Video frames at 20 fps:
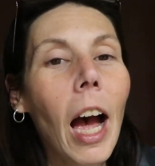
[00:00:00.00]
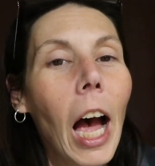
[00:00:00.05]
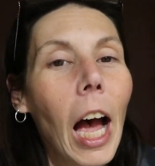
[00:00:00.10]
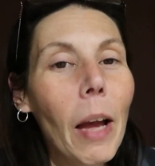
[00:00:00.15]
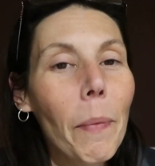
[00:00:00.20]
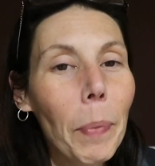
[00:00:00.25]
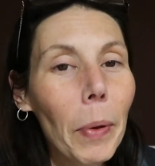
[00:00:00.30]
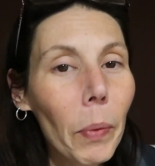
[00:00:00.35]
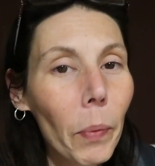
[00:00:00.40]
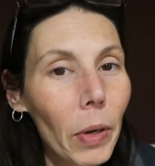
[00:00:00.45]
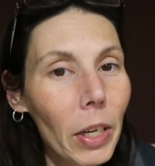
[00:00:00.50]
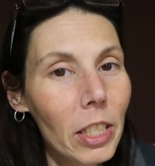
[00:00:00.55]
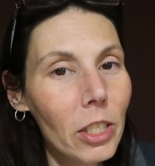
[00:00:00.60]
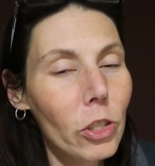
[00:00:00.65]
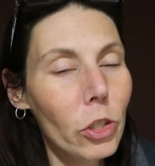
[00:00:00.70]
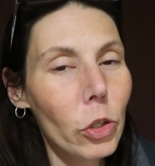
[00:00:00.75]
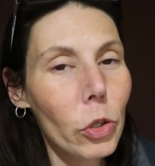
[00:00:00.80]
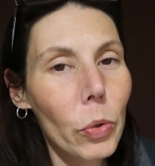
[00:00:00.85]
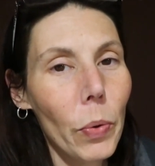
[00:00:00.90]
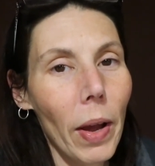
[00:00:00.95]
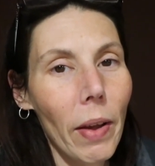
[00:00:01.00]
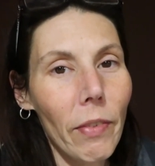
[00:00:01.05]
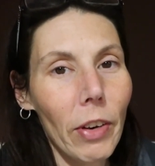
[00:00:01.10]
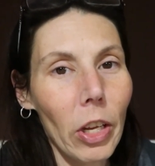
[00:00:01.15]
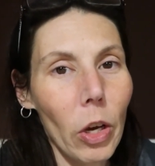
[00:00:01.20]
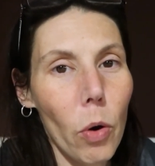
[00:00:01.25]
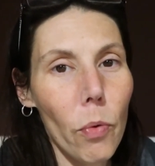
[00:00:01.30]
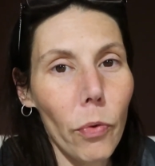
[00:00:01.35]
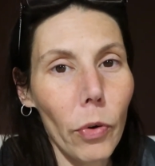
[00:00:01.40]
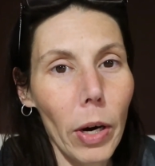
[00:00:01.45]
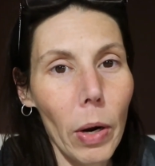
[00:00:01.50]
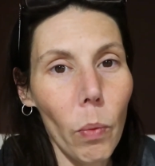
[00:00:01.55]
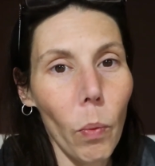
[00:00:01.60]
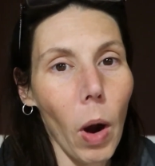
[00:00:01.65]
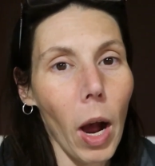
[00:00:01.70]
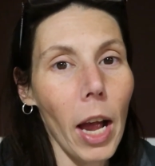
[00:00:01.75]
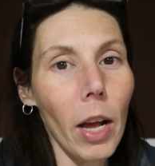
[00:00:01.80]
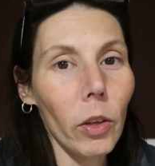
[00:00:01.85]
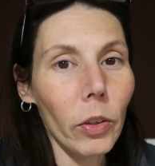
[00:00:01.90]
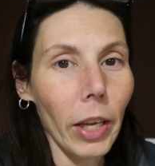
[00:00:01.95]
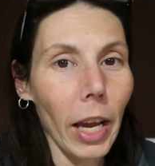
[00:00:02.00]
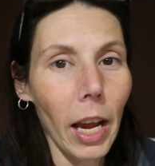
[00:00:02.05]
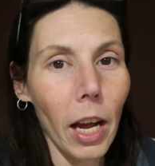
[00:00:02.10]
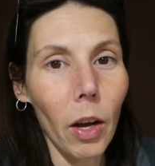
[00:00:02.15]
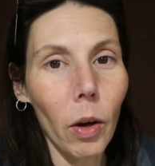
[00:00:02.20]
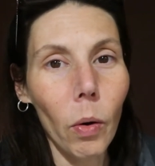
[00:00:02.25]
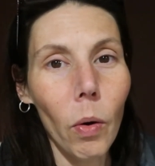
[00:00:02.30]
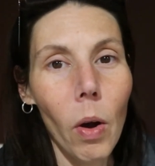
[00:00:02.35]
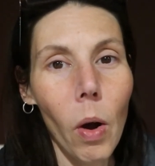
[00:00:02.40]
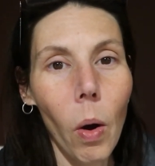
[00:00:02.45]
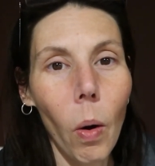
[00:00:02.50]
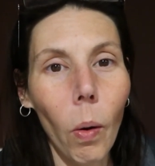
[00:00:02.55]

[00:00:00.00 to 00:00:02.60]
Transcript: I've been wanting to do a video for a while now